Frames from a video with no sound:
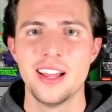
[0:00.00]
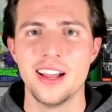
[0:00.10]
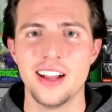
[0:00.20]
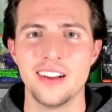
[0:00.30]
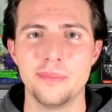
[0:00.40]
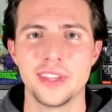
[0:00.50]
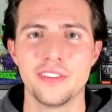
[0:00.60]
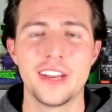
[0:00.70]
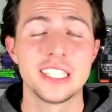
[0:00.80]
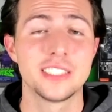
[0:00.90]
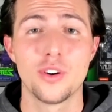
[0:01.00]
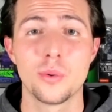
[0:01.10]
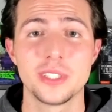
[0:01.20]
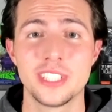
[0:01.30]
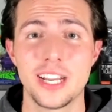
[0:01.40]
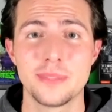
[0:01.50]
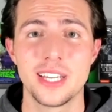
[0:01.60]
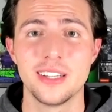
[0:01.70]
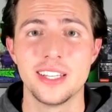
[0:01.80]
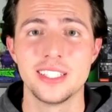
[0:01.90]
But the Fast Forward Top
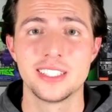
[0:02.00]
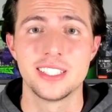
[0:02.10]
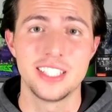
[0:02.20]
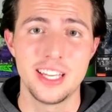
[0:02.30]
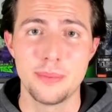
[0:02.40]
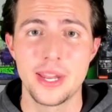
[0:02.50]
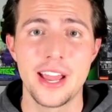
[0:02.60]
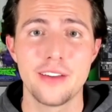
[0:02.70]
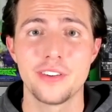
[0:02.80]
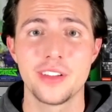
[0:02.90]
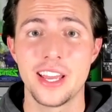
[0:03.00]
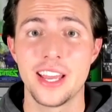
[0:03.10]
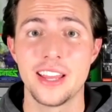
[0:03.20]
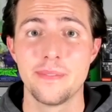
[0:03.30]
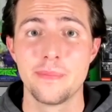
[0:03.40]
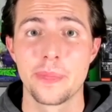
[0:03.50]
10 list, keep an eye out for that,